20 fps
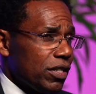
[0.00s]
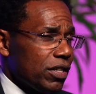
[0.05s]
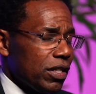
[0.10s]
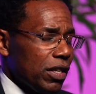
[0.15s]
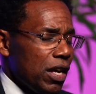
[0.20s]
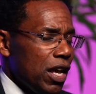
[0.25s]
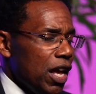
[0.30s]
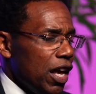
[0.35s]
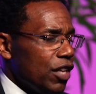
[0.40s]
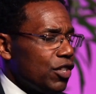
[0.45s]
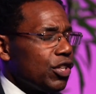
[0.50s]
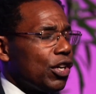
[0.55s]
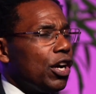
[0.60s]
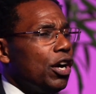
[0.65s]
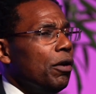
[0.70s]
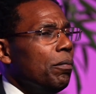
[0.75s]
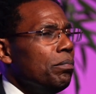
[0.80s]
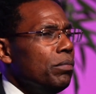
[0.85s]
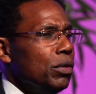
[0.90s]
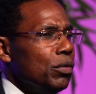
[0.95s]
It's a
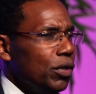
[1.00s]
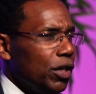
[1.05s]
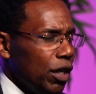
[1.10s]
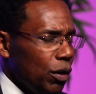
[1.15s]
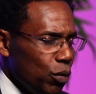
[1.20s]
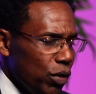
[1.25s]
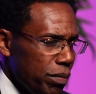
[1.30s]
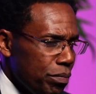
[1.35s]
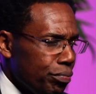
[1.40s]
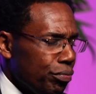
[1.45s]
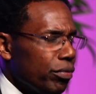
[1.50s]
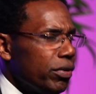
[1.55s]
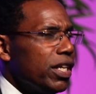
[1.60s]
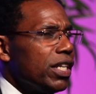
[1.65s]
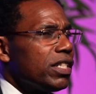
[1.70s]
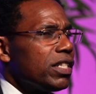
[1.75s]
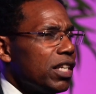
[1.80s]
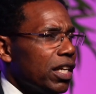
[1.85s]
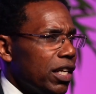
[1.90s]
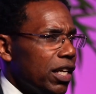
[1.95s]
community. We
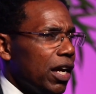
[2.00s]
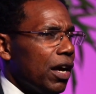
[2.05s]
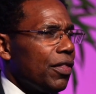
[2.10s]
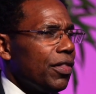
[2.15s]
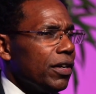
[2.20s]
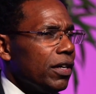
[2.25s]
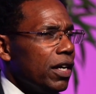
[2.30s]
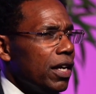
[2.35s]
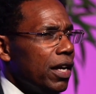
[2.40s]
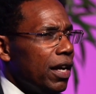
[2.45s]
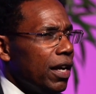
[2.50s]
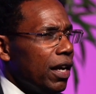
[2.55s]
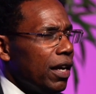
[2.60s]
bring together